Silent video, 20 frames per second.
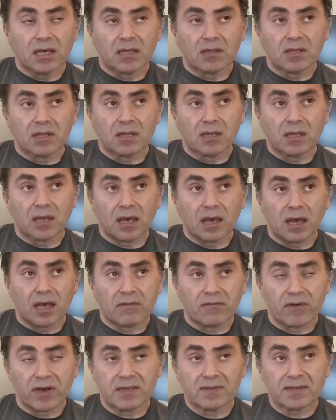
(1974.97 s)
The
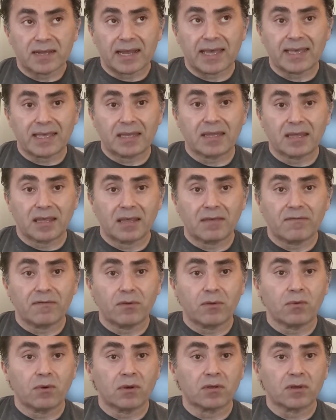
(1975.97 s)
advice that I can give
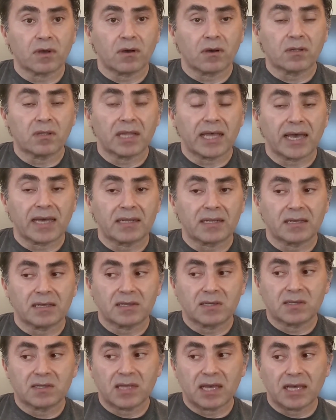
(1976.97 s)
you on that
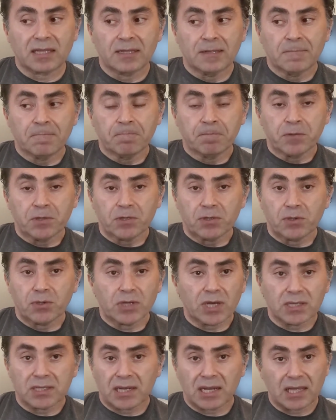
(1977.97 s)
is that
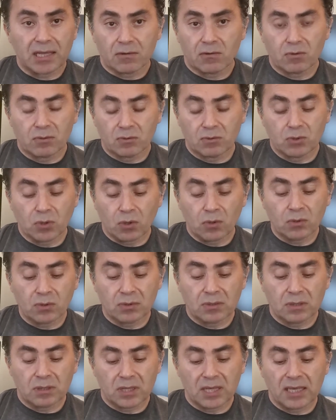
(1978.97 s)

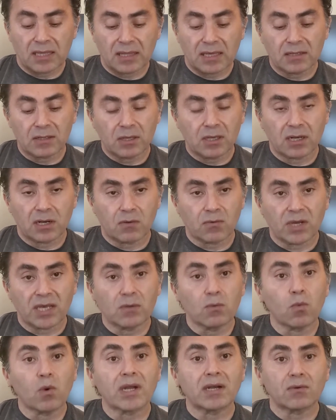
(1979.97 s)
don't think that you're going to
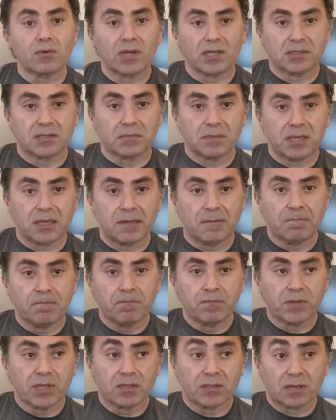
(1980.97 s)
write one resume
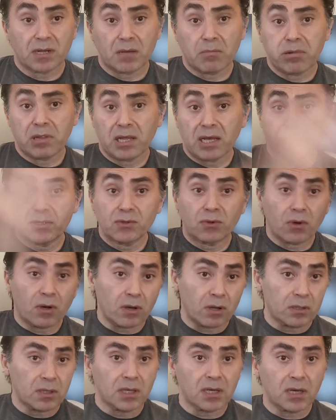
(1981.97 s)
that's going to apply to
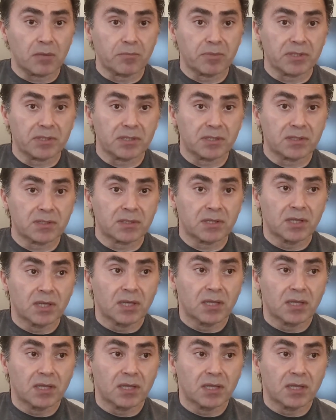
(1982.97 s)
all the companies